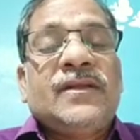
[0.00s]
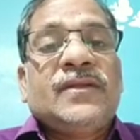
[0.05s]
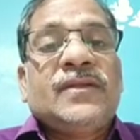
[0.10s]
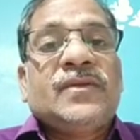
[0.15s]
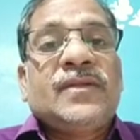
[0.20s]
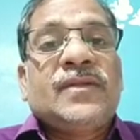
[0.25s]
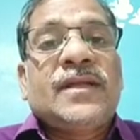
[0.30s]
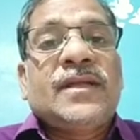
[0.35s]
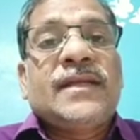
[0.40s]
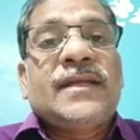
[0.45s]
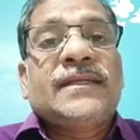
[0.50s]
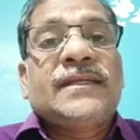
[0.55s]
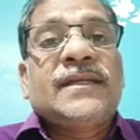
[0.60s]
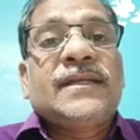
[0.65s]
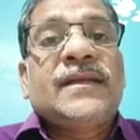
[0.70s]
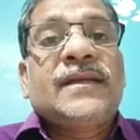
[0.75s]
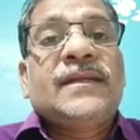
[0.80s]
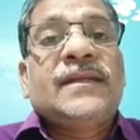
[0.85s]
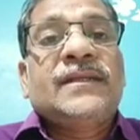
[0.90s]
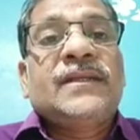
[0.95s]
So the
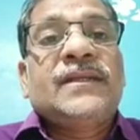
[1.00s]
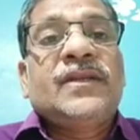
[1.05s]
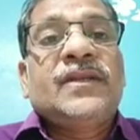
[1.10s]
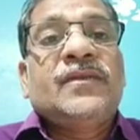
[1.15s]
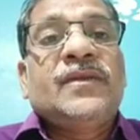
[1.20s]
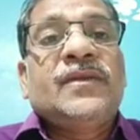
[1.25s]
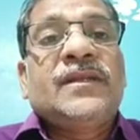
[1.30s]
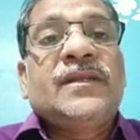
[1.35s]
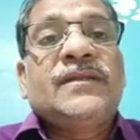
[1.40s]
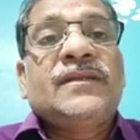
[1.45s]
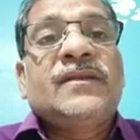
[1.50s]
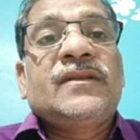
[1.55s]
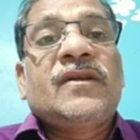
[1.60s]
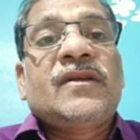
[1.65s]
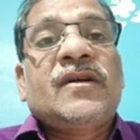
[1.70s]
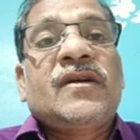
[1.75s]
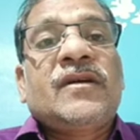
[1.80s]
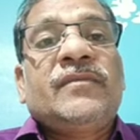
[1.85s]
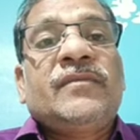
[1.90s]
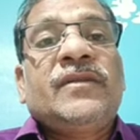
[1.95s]
Ascaris individuals are
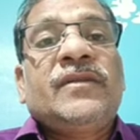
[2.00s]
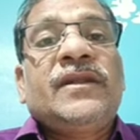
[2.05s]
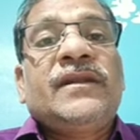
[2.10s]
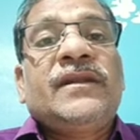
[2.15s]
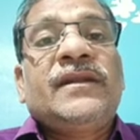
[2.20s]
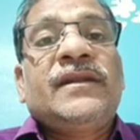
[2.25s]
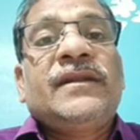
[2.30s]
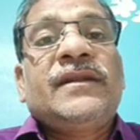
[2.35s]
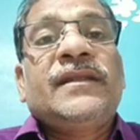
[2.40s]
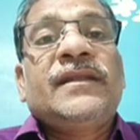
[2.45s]
upgraded